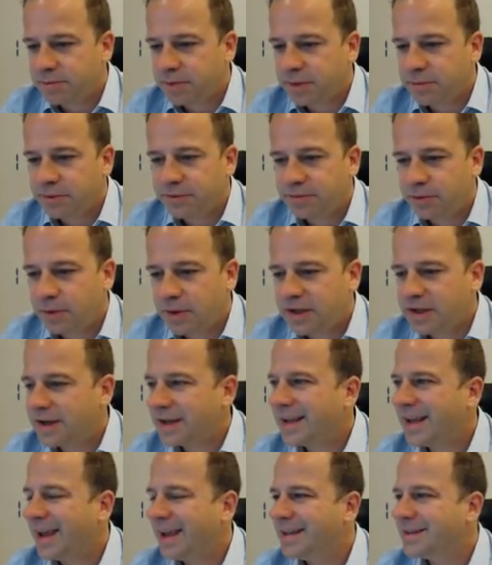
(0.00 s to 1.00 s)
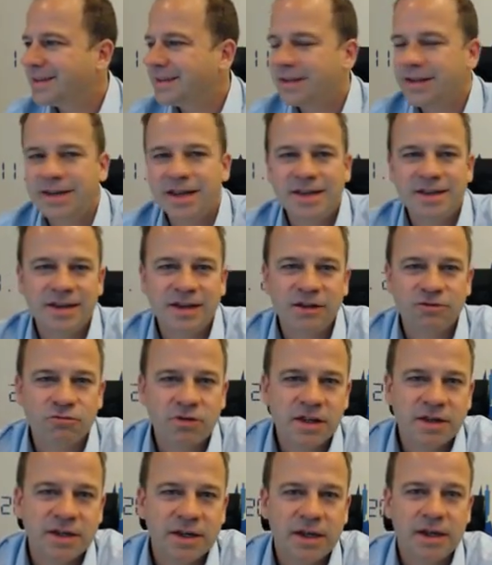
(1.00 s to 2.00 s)
But before we kind of get into the nitty
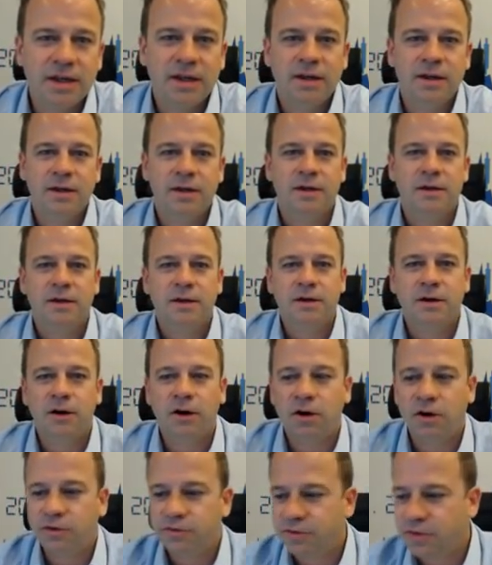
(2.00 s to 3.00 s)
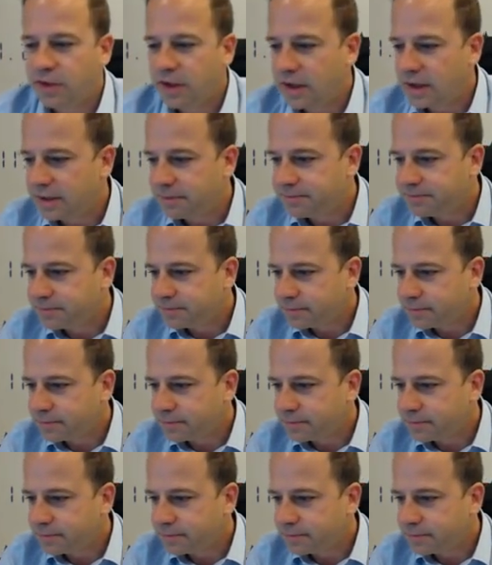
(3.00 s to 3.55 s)
gritty of the,